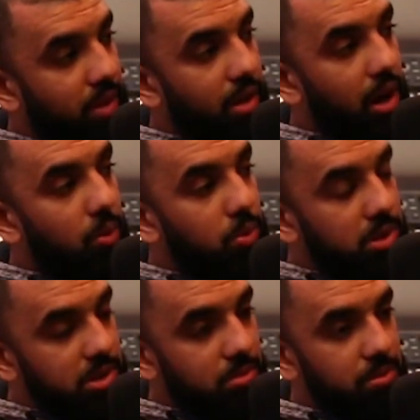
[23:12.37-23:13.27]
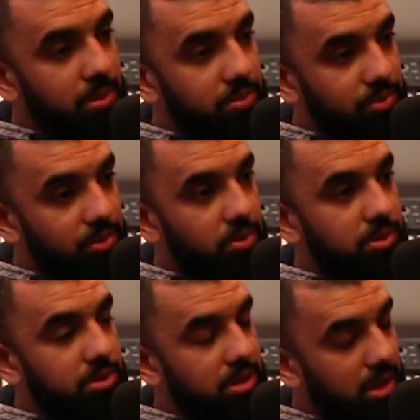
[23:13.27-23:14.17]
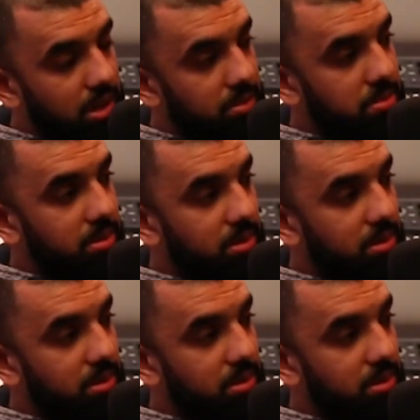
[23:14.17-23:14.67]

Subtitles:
I watched my mum's funeral on Skype,